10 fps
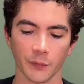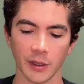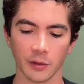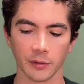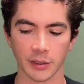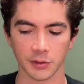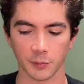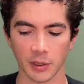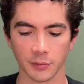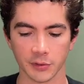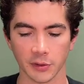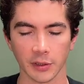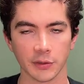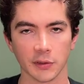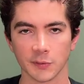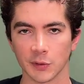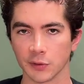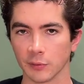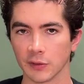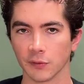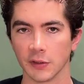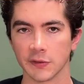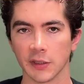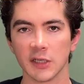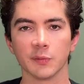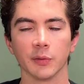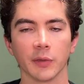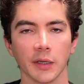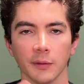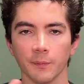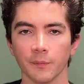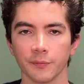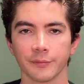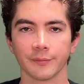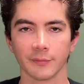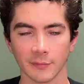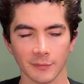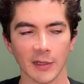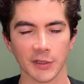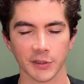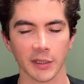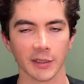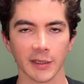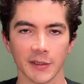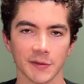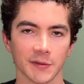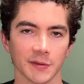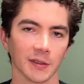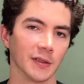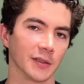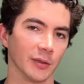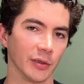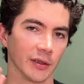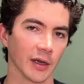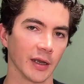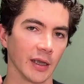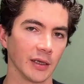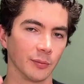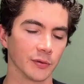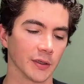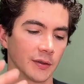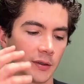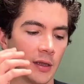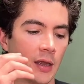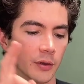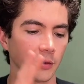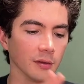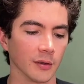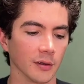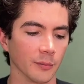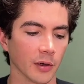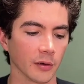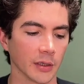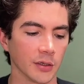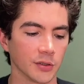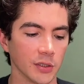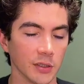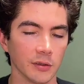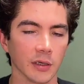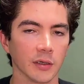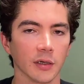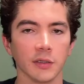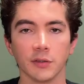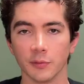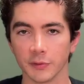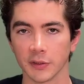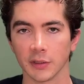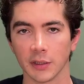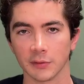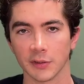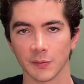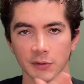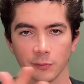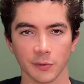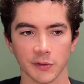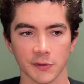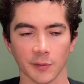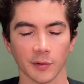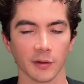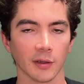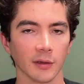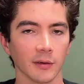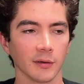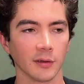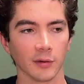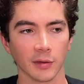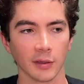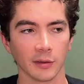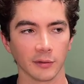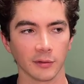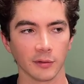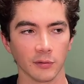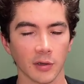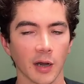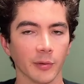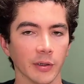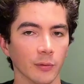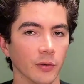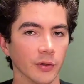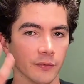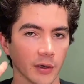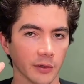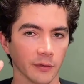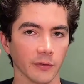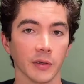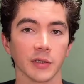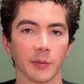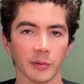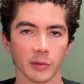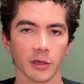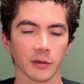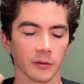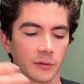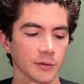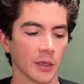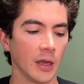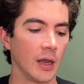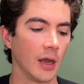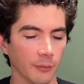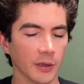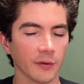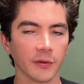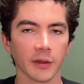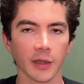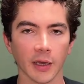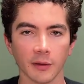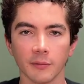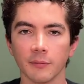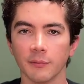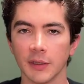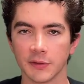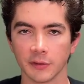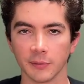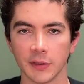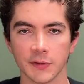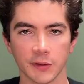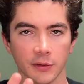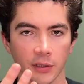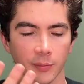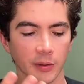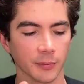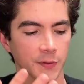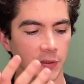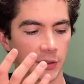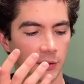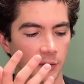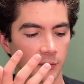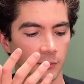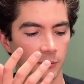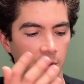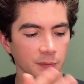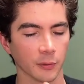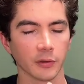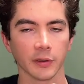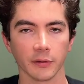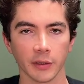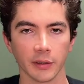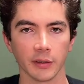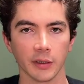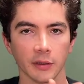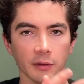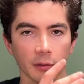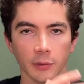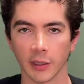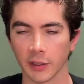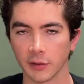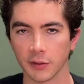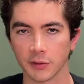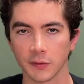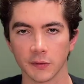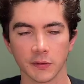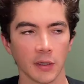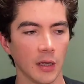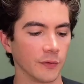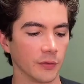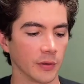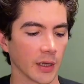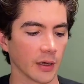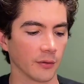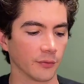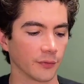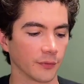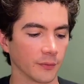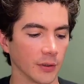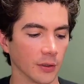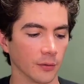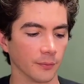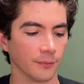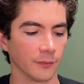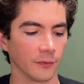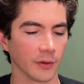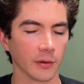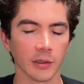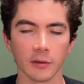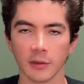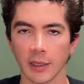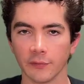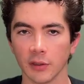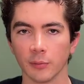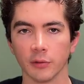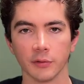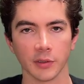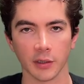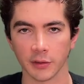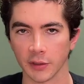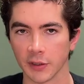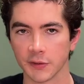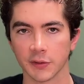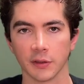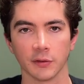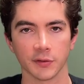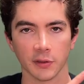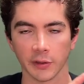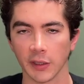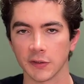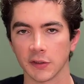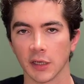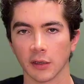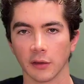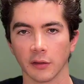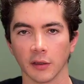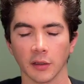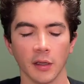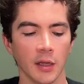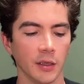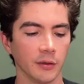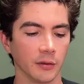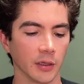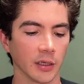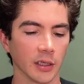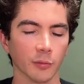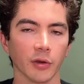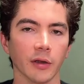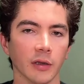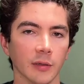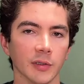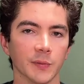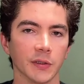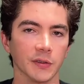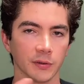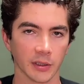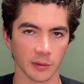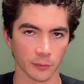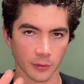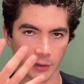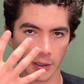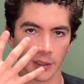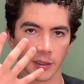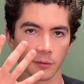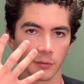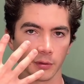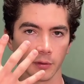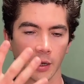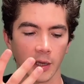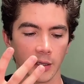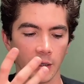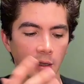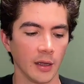They don't actually publish the light transmission rates for these guys, but my educated guess is it's going to be in the high 80%. With the Monarch HG, you get 92% light transmission, which is something that you commonly will only find on the very top of binoculars. The benefit of that basically means that you're going to be able to see much more clearly in lower light conditions. So if you have very little light available, dawn and dusk, stargazing, that kind of thing, you're going to get a brighter image because you're getting more of that light through to your eye.